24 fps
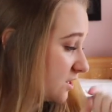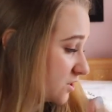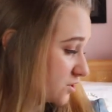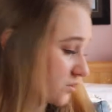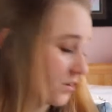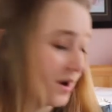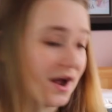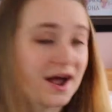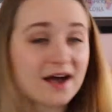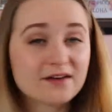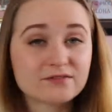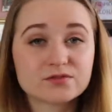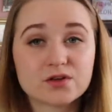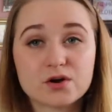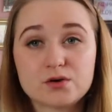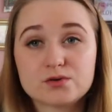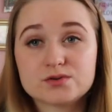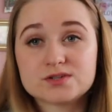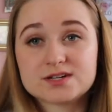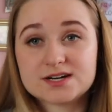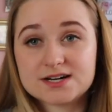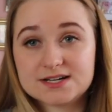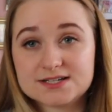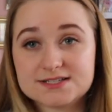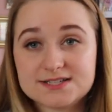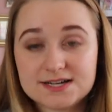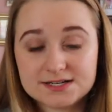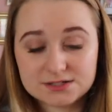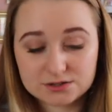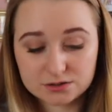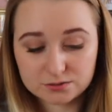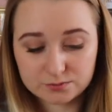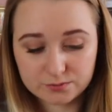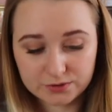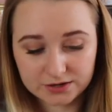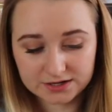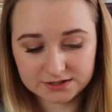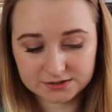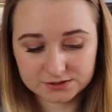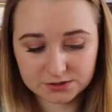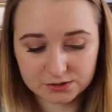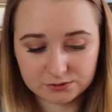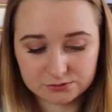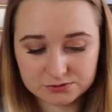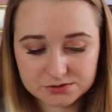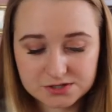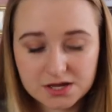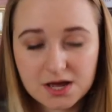So I have those and I intend on bringing
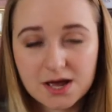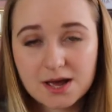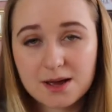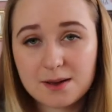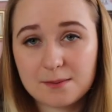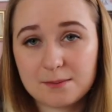those.